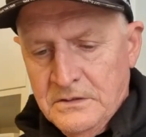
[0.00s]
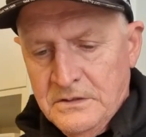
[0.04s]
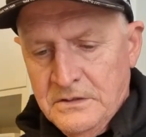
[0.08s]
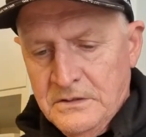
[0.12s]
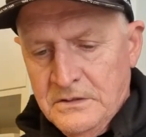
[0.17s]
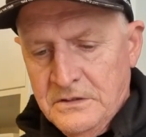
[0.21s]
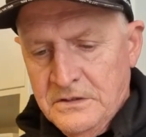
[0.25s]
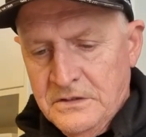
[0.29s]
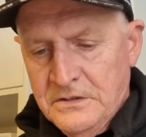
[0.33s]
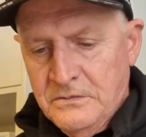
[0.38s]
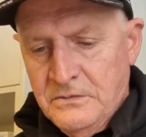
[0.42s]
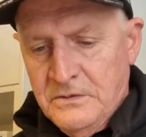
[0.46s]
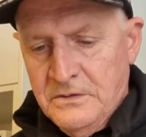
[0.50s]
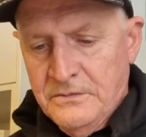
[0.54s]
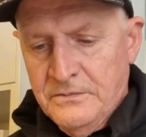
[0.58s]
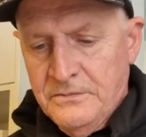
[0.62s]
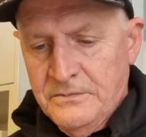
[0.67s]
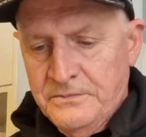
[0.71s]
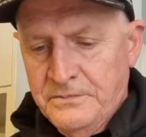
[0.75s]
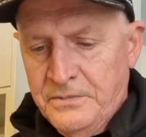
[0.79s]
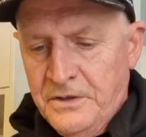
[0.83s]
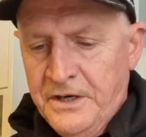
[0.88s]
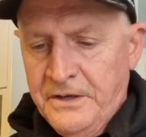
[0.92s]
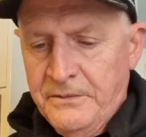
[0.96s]
In this
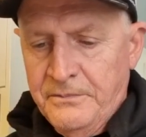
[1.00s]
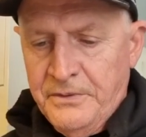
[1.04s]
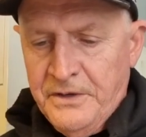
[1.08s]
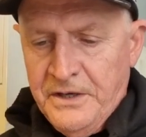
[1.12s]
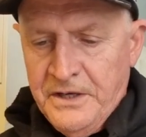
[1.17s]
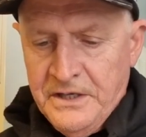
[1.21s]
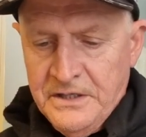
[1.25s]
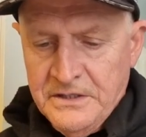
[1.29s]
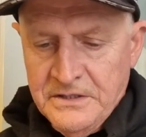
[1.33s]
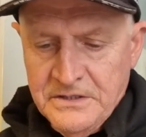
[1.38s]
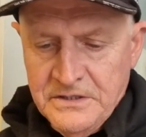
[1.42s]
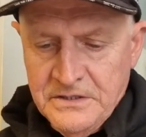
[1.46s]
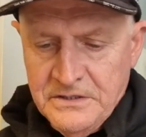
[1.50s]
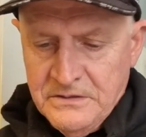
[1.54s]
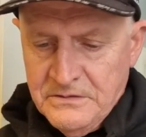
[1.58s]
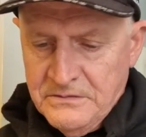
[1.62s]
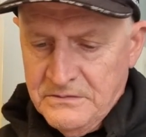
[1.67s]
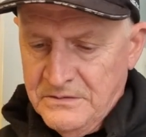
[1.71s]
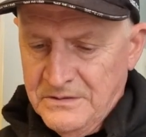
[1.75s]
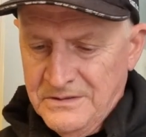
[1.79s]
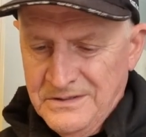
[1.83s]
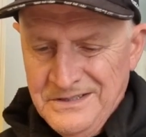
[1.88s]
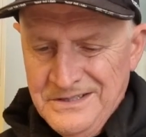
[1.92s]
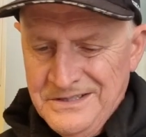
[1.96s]
one, brake
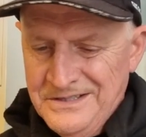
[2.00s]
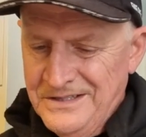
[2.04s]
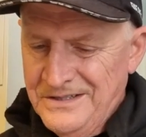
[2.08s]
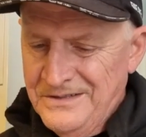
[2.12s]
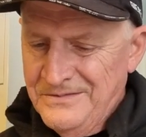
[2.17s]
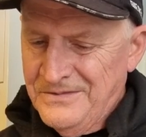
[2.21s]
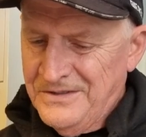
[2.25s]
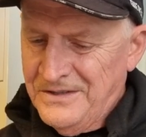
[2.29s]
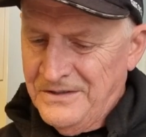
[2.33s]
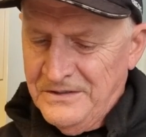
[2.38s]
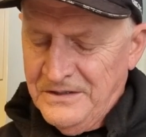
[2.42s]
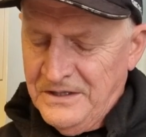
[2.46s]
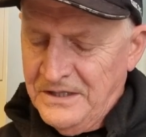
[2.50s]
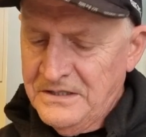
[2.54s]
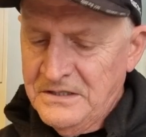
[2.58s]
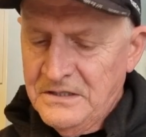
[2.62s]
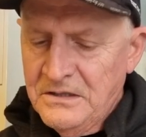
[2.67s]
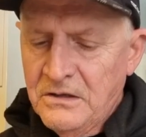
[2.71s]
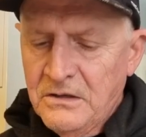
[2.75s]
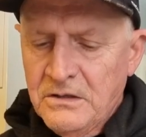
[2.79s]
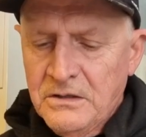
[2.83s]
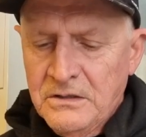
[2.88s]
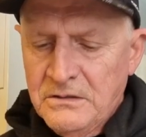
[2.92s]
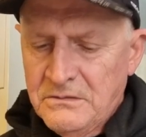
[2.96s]
pads. Just seems it
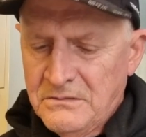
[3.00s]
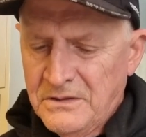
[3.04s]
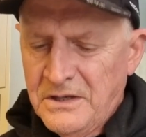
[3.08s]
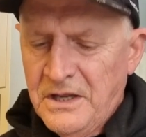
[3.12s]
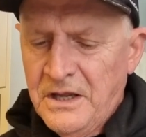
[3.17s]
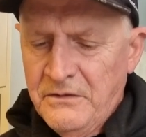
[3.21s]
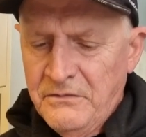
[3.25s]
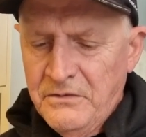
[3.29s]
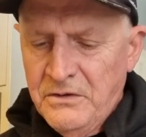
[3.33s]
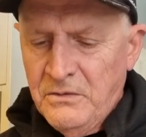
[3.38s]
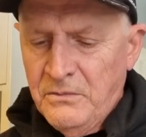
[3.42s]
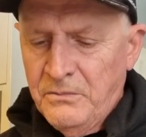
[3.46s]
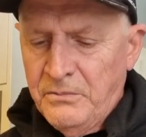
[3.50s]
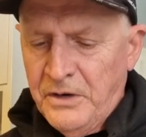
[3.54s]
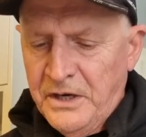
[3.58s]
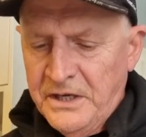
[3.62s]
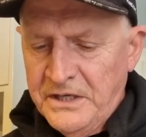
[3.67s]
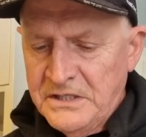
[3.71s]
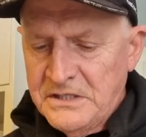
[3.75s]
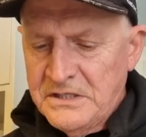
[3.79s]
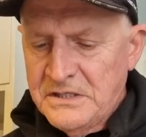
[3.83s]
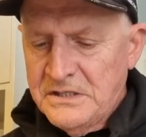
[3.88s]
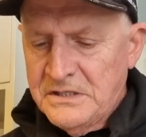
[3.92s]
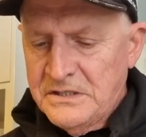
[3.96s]
does a lot heavy on
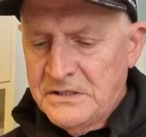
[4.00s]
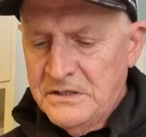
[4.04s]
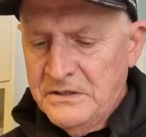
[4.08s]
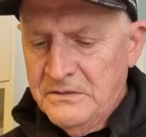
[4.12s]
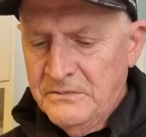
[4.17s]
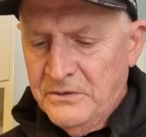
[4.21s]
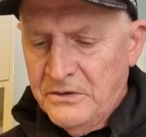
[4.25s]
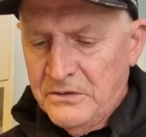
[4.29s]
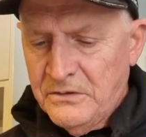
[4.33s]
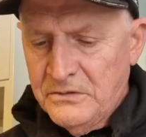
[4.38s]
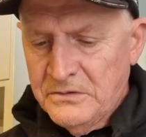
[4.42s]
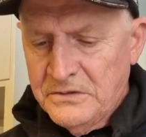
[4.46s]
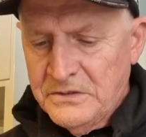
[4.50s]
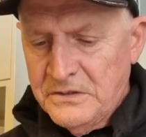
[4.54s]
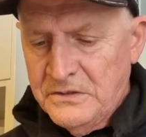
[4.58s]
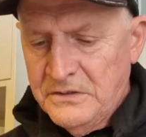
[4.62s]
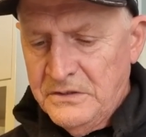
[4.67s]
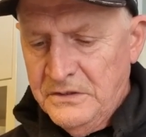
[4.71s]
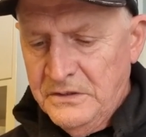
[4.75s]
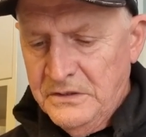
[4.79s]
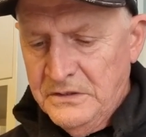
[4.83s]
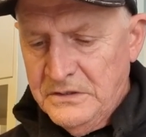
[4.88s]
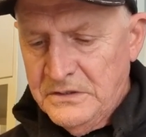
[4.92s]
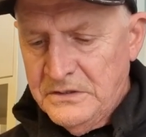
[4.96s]
brakes. This thing, by the looks of
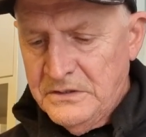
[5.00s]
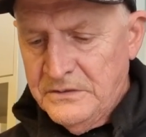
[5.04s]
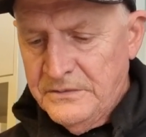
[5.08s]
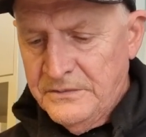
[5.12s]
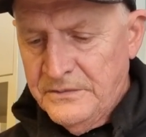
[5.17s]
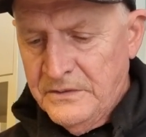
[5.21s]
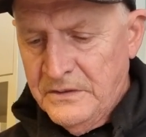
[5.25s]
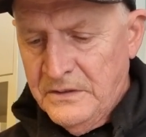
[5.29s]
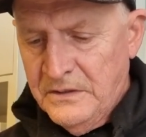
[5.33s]
things,